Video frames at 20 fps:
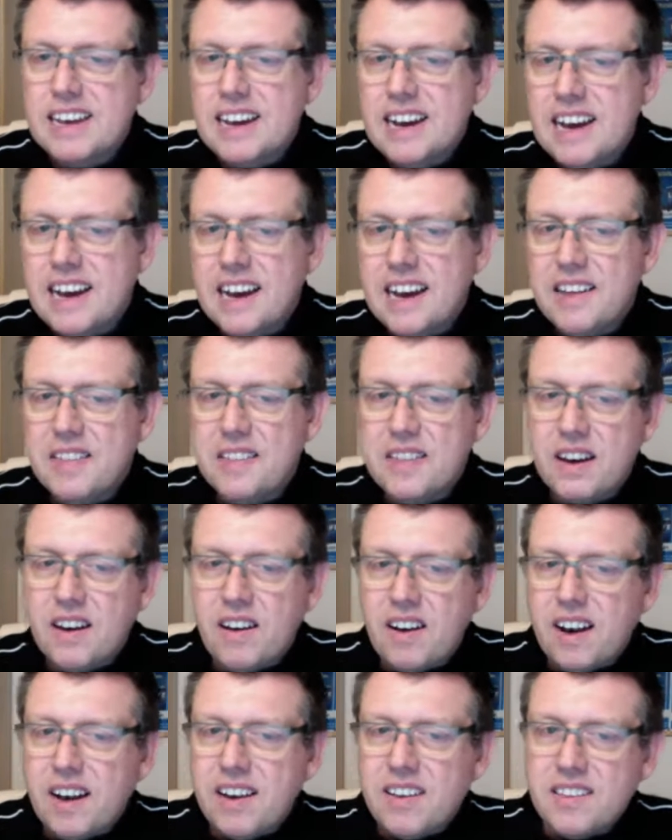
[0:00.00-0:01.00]
that
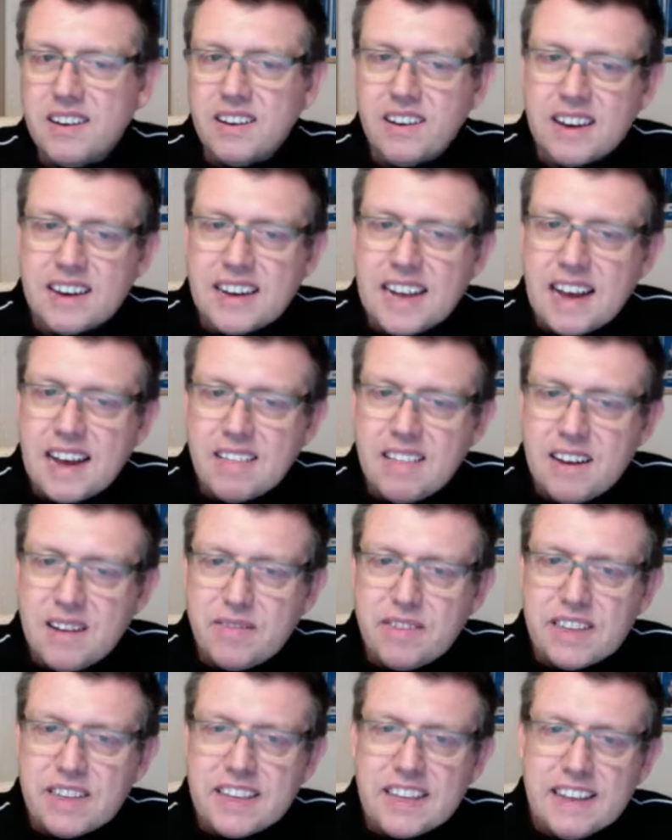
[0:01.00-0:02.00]
I now
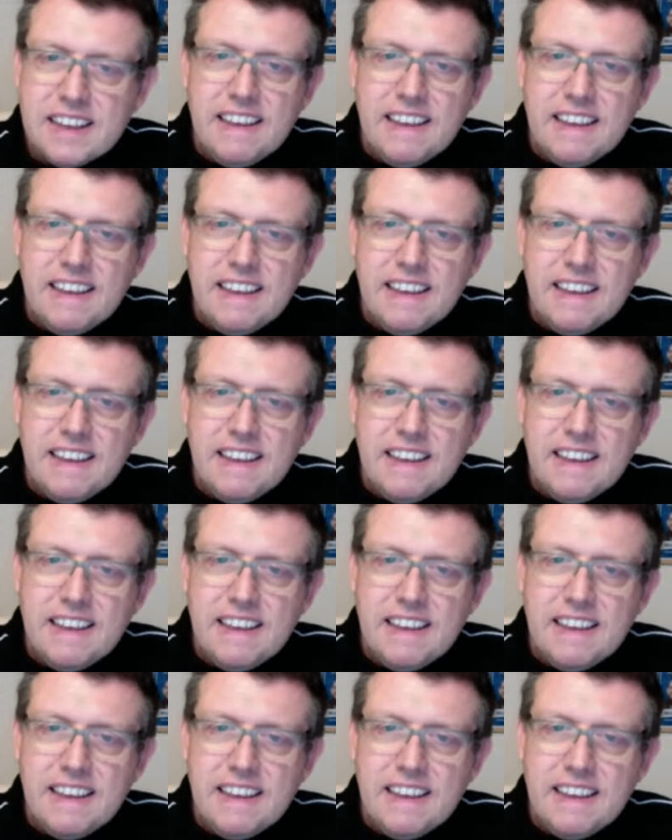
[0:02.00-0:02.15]
live in.